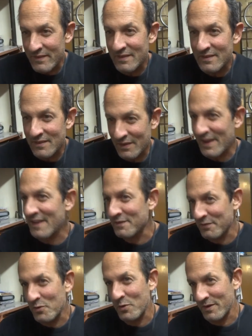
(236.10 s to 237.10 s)
So that's,
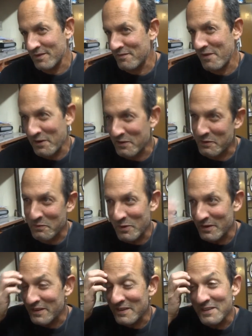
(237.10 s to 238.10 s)
of course, very
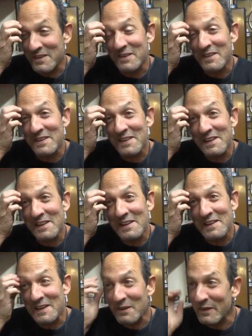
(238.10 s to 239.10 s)
rewarding,
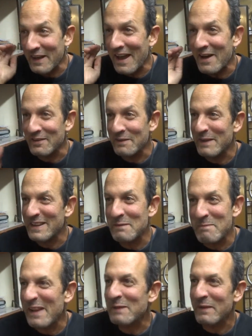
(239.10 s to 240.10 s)
clearing out. I'm like the
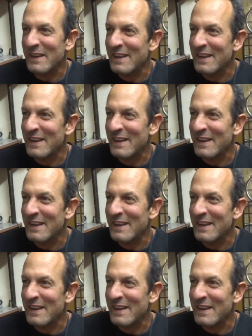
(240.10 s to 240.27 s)
mailman.